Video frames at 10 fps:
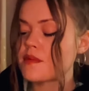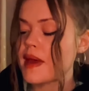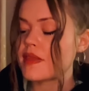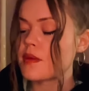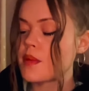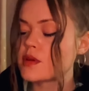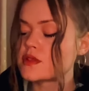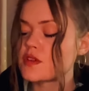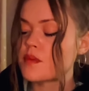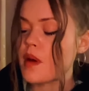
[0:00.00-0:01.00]
Make the
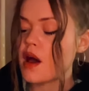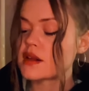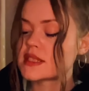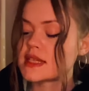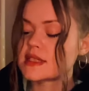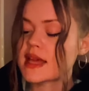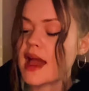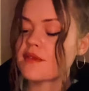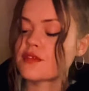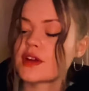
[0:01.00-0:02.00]
most of parties,
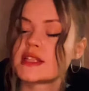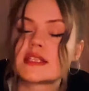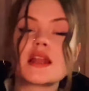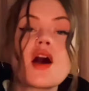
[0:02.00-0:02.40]
gatherings, and